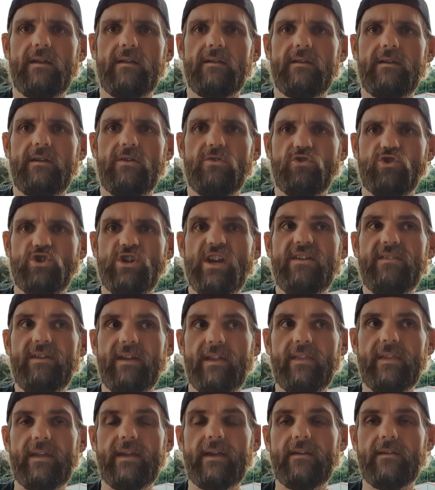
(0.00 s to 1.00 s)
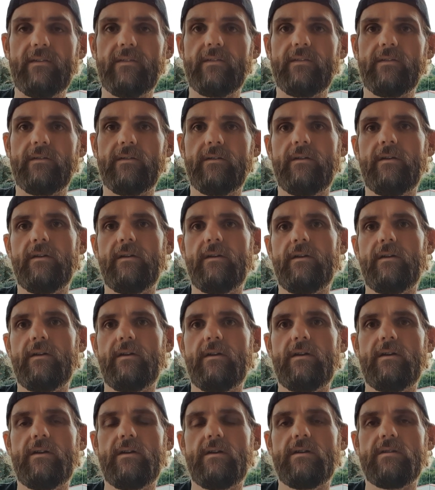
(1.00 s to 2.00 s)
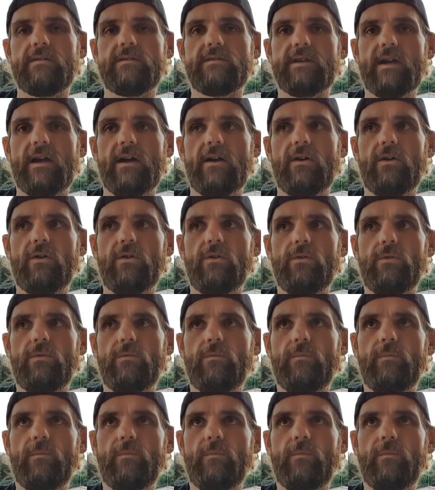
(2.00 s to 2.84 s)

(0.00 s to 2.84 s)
you're achieving things. So